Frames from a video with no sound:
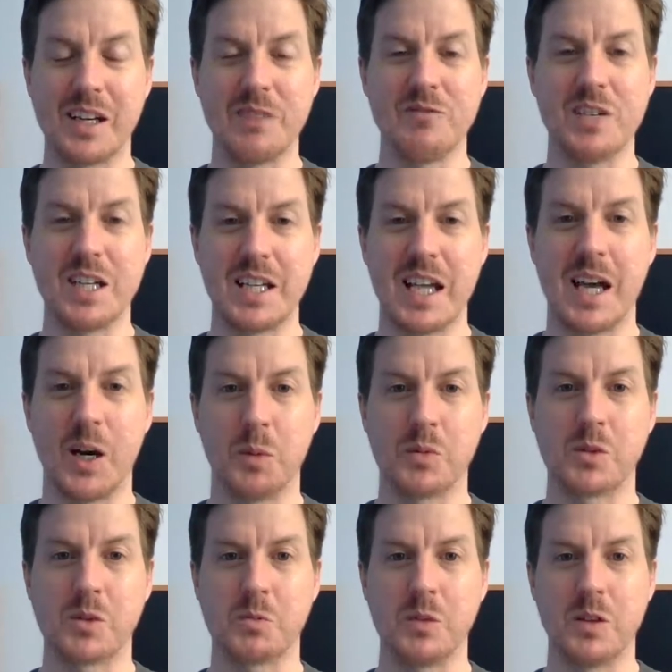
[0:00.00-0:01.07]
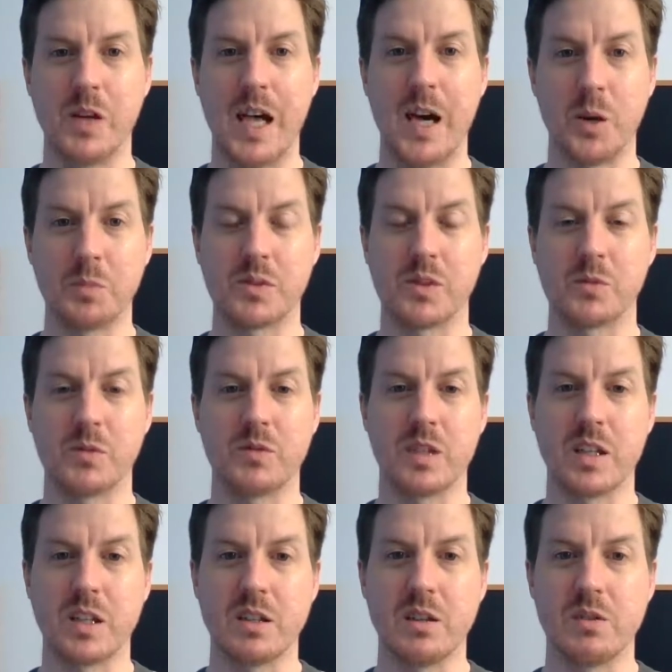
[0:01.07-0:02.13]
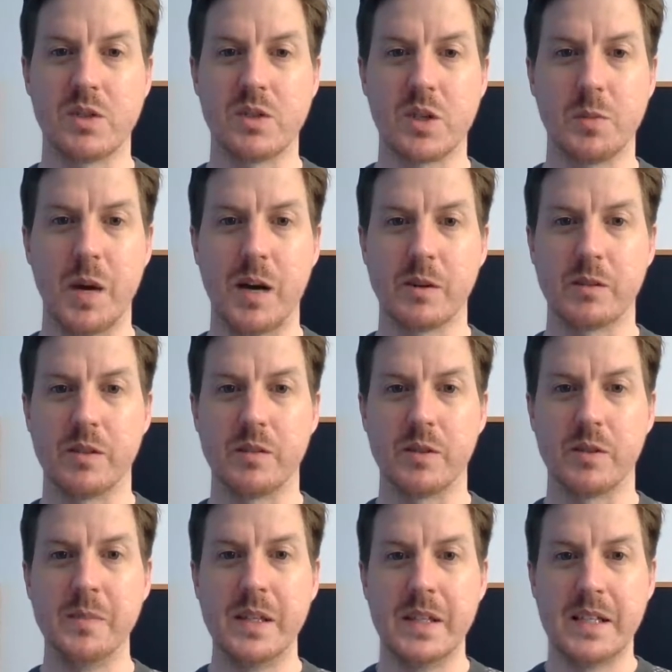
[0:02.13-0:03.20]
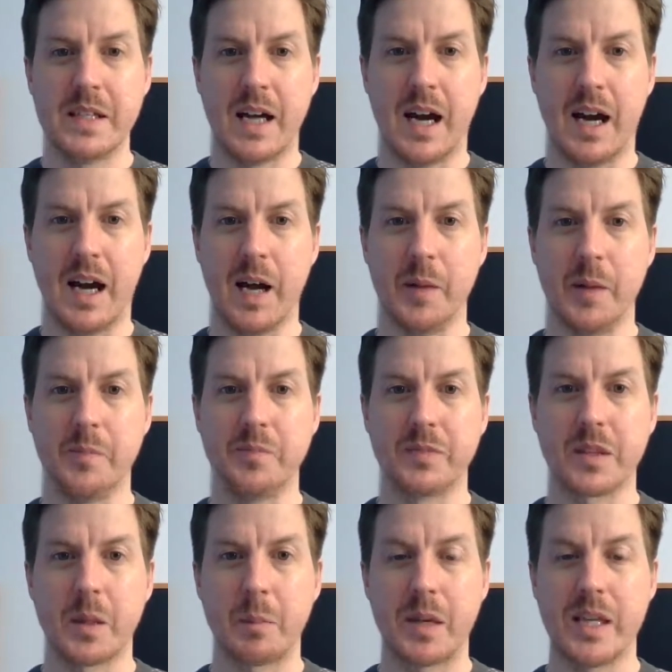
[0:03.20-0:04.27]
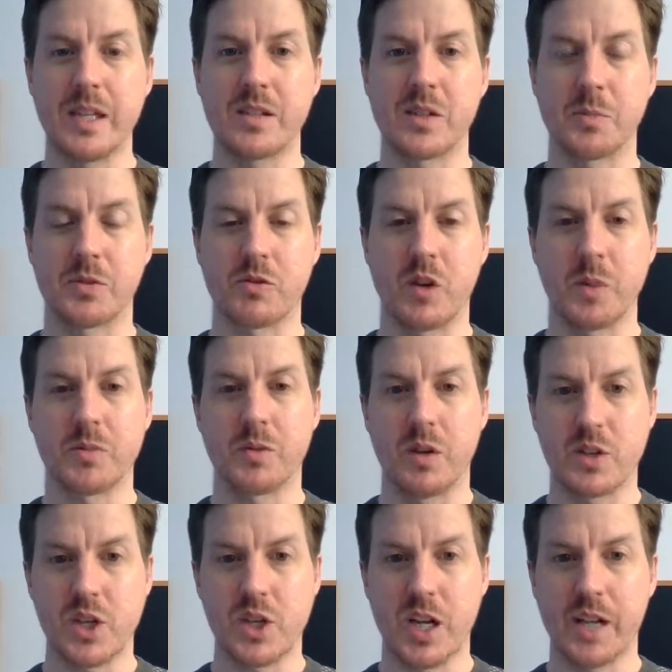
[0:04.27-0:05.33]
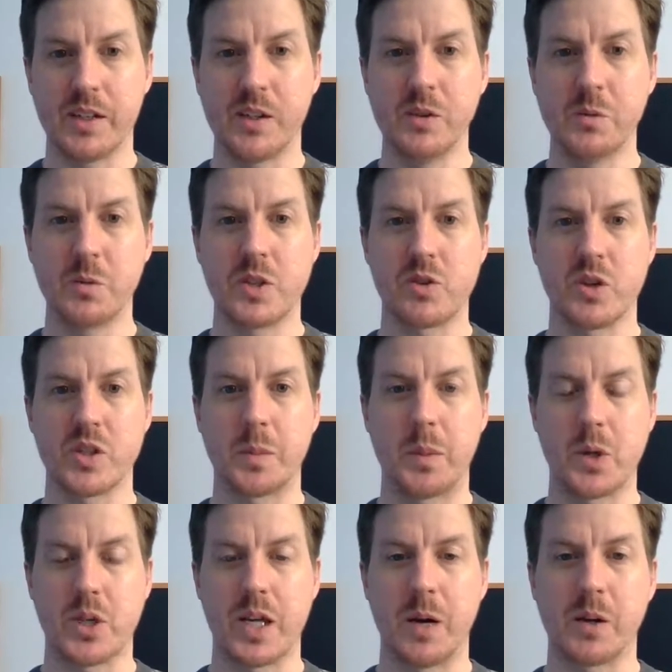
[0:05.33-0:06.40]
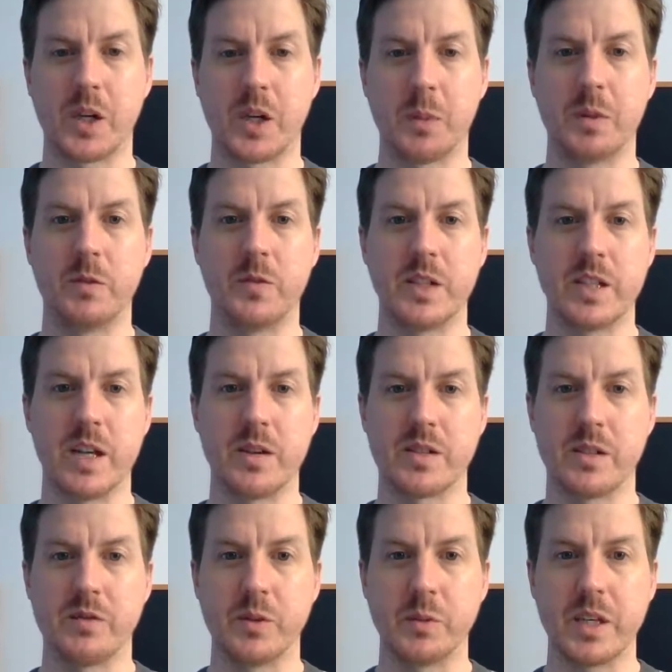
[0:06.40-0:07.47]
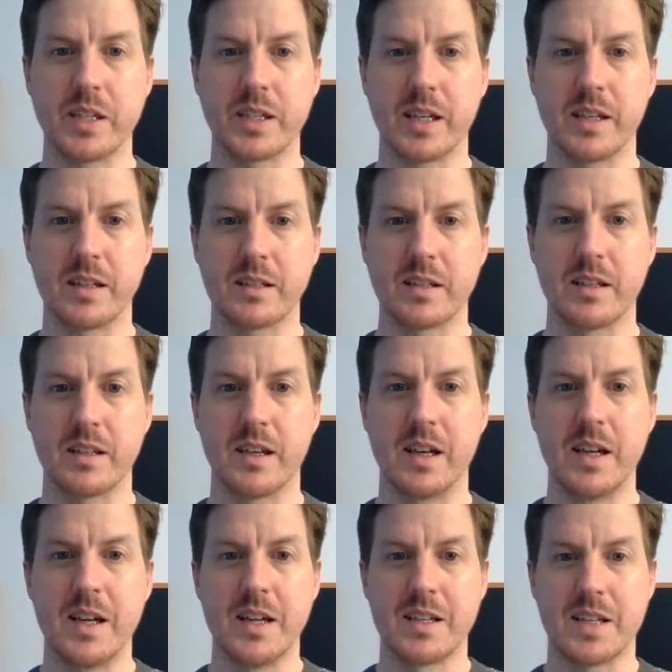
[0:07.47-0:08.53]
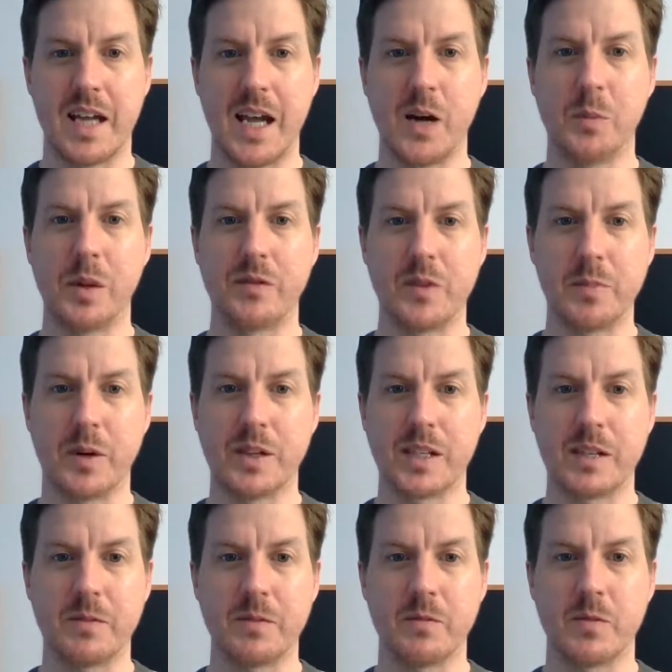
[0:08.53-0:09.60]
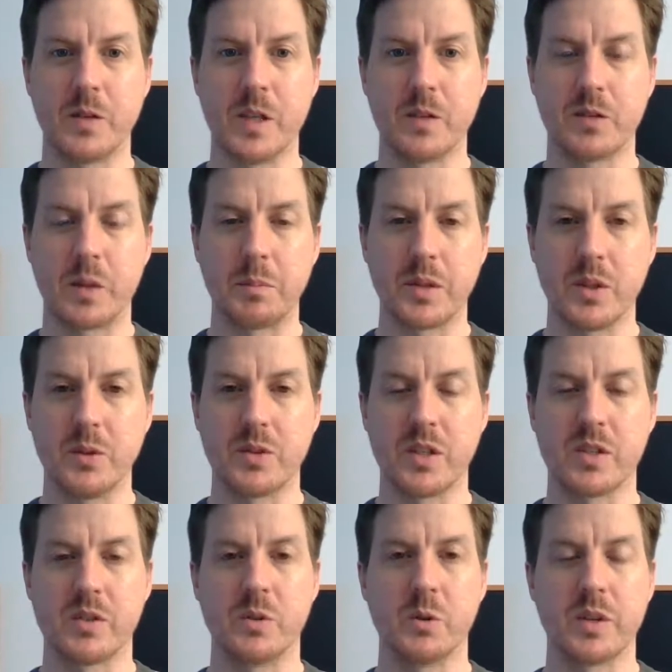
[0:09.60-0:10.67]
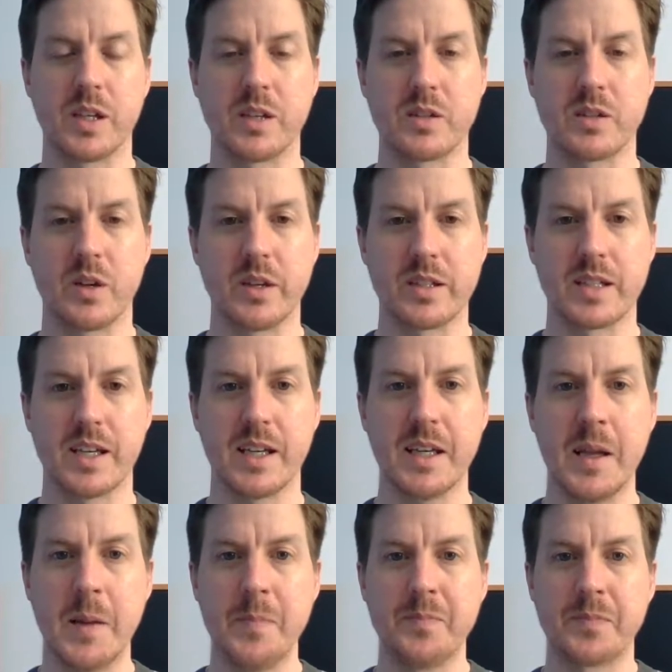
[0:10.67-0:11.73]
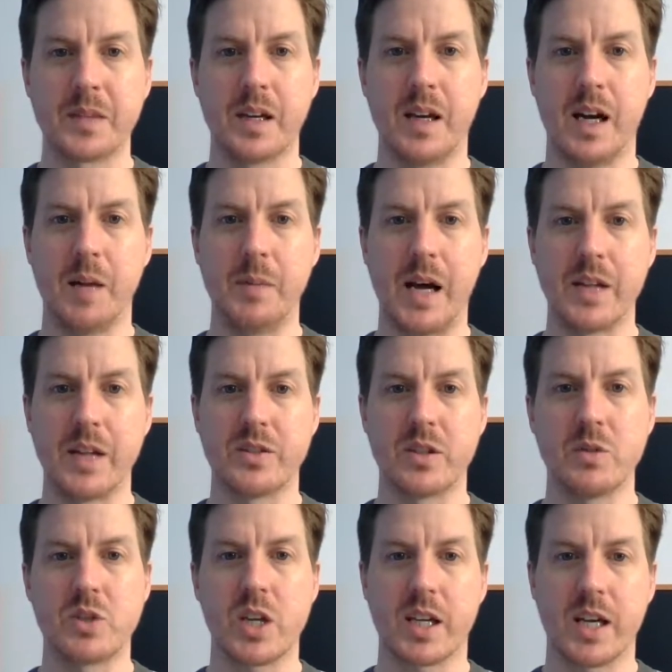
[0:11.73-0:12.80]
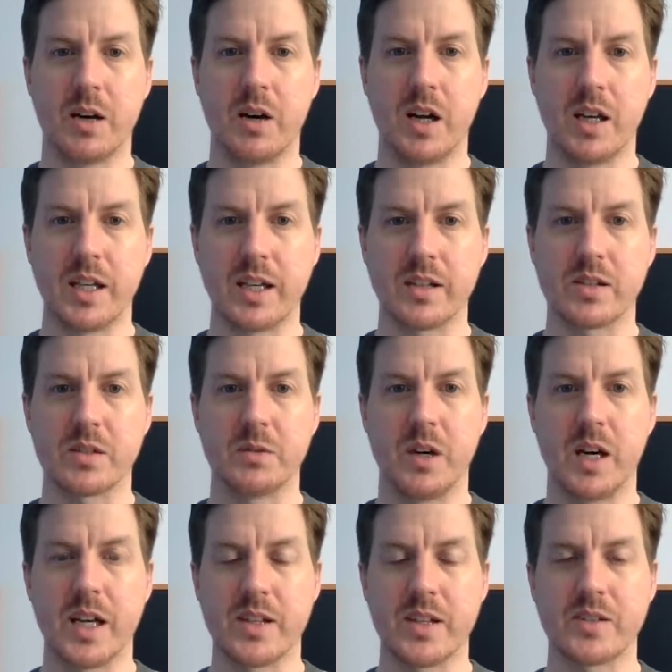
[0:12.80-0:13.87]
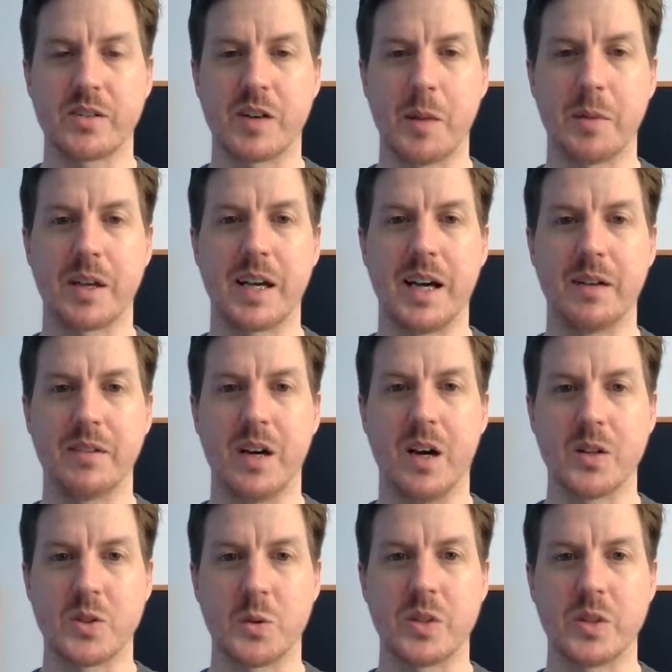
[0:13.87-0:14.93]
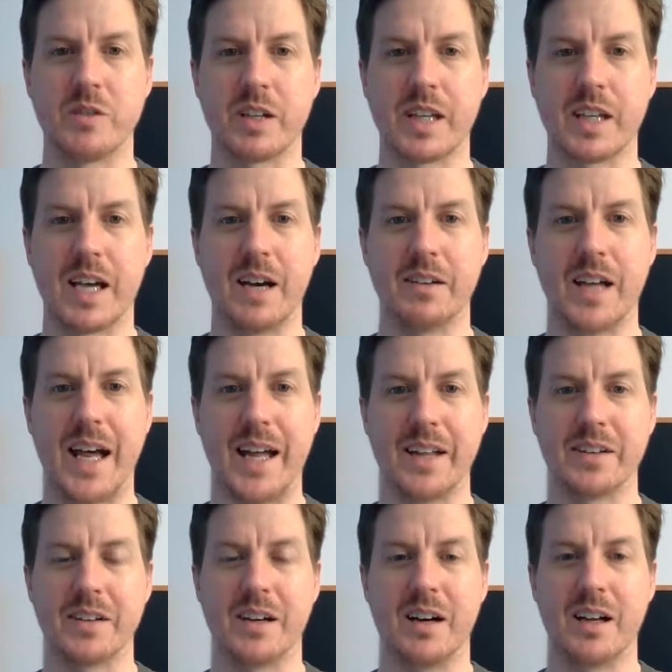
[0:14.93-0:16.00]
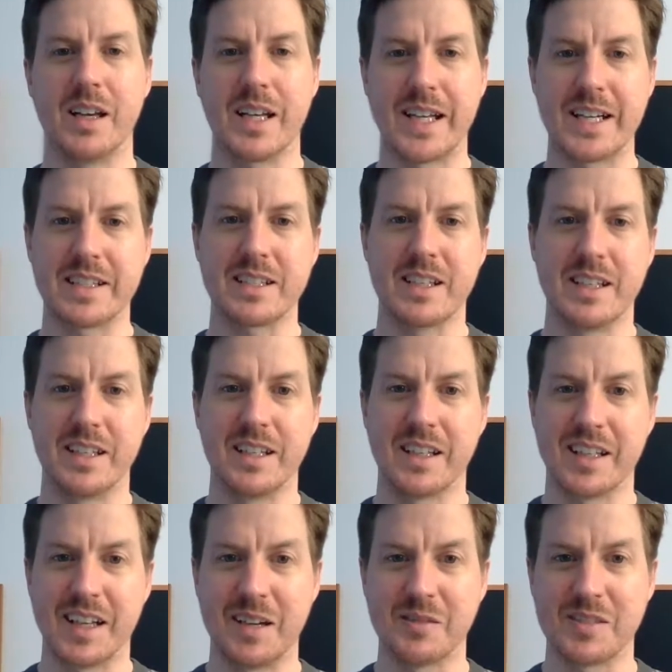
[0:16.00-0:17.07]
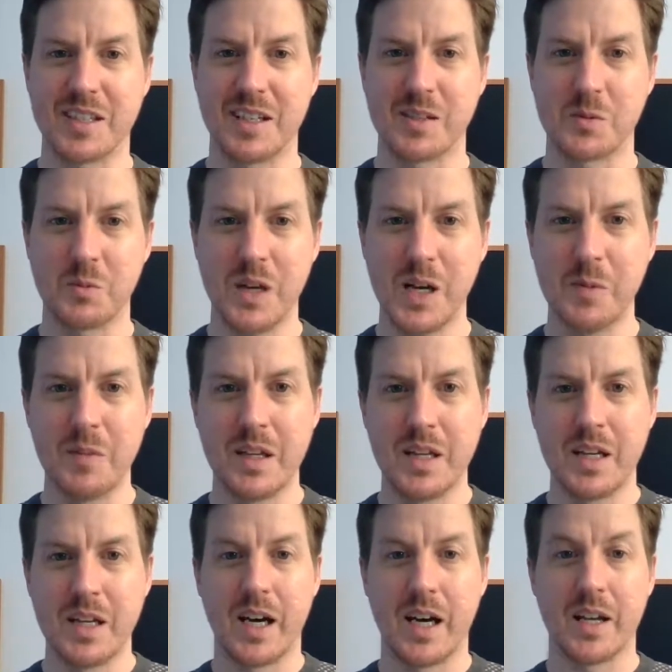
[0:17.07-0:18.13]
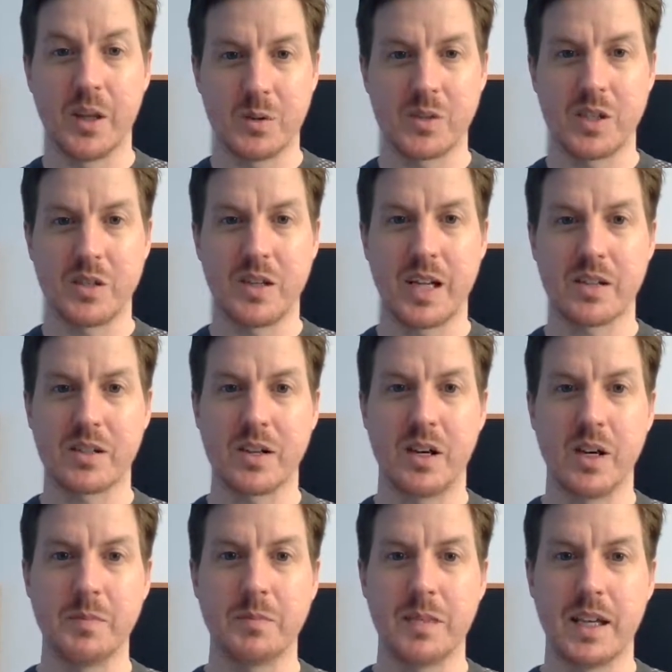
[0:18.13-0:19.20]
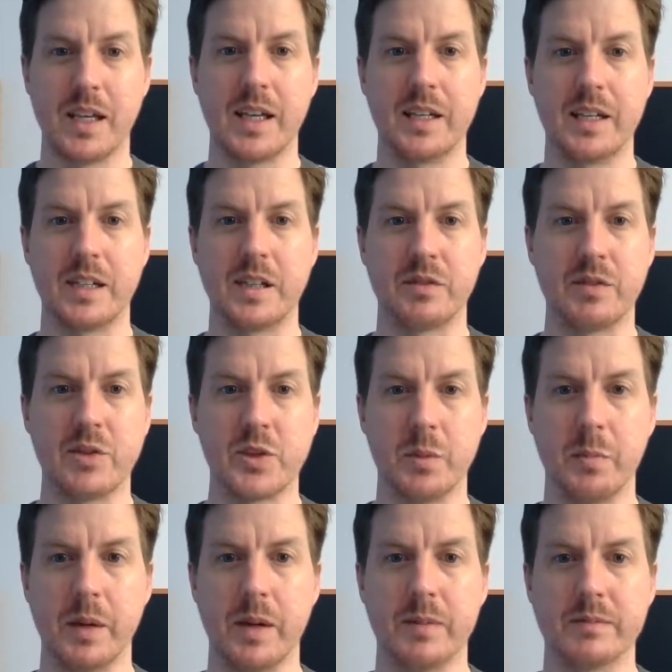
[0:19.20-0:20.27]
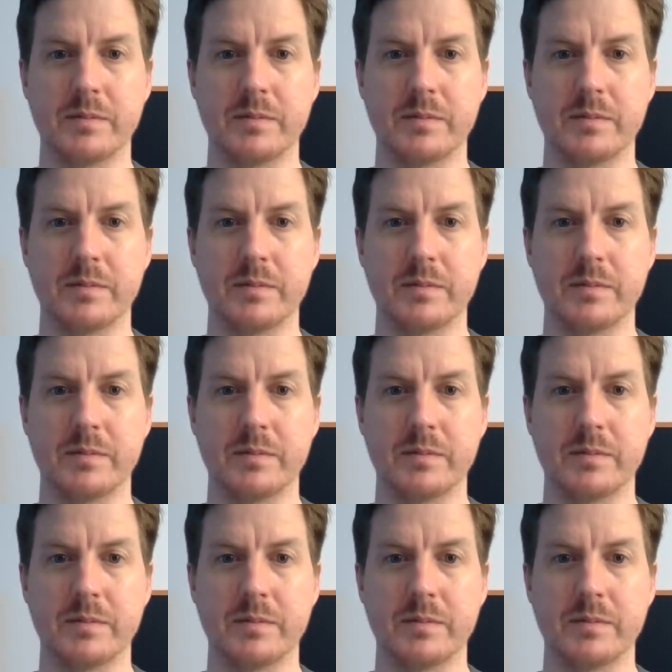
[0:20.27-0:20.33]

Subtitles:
It really helps us with the YouTube algorithm. Please subscribe to our channel. We try to push out a couple of videos every week to help everybody with computers and all things IT. And do check out our links to our Instagram account, our Twitter account, and our LinkedIn account as well. And I'll see you next time in a different jumper.